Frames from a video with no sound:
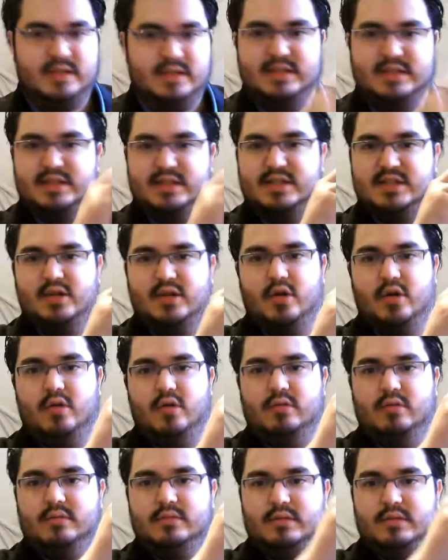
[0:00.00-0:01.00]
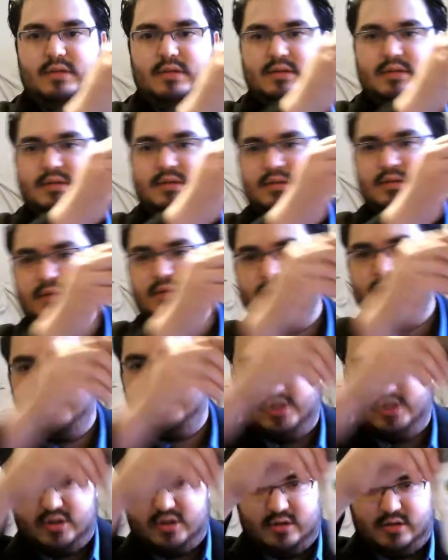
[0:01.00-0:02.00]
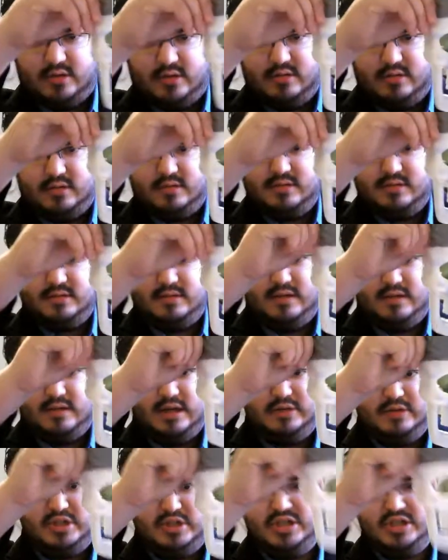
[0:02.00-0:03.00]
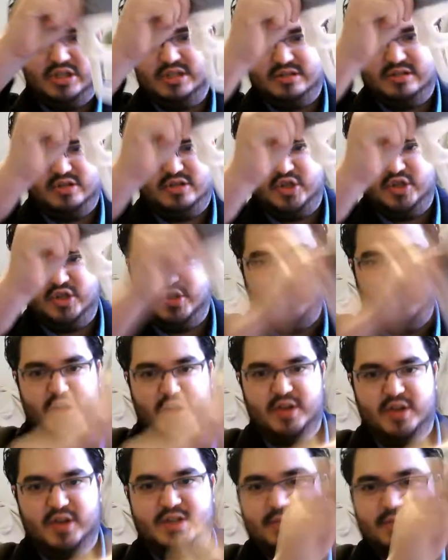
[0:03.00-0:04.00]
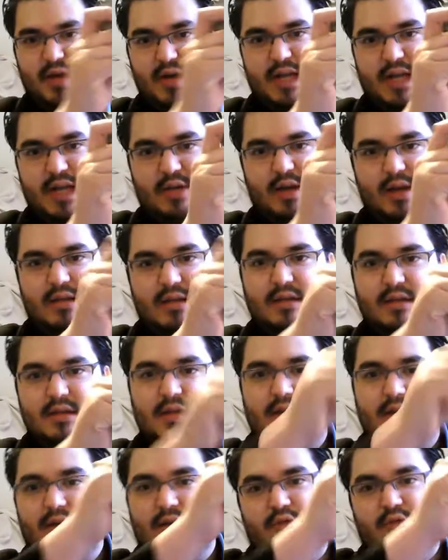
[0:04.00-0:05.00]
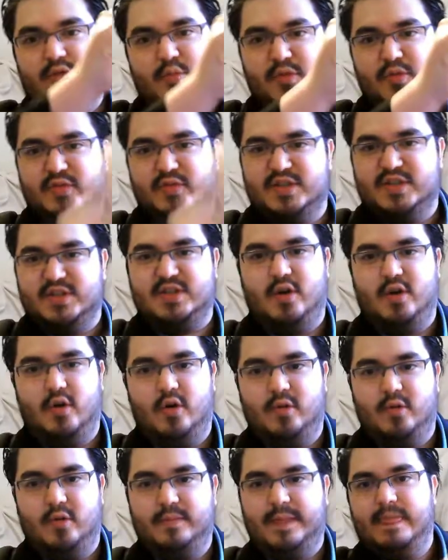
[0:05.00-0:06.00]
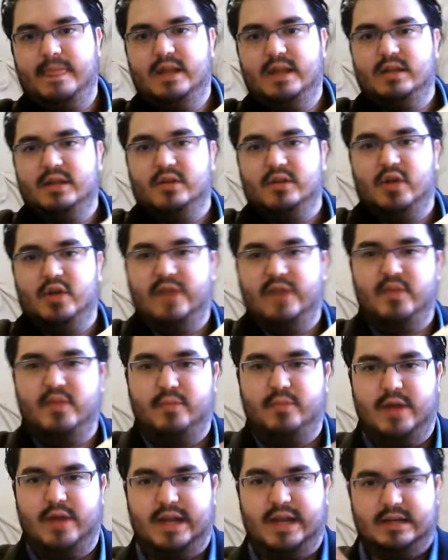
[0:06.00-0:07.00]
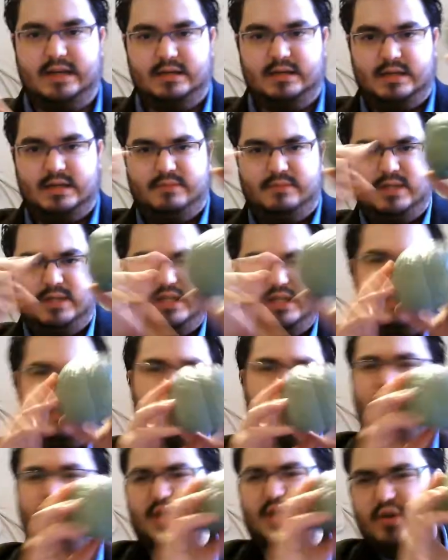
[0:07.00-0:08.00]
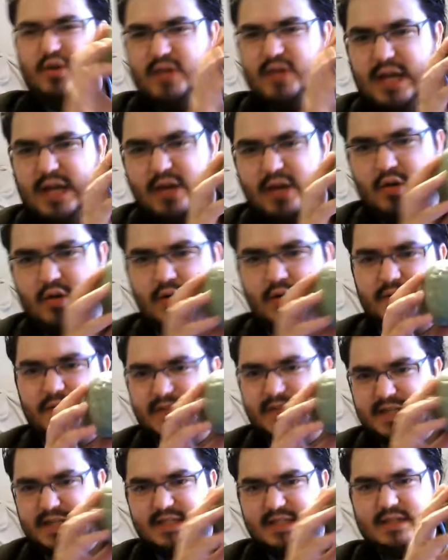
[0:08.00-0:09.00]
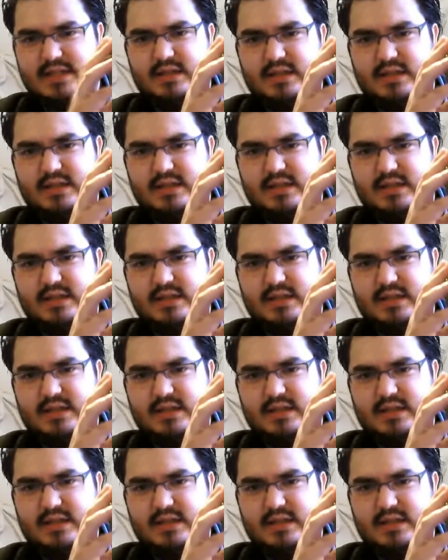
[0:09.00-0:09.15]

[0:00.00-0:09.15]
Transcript: is the skull. Let me show you, which is just a mask, but anyway. Remove the skull, you have the brain. Let me get a good angle on this.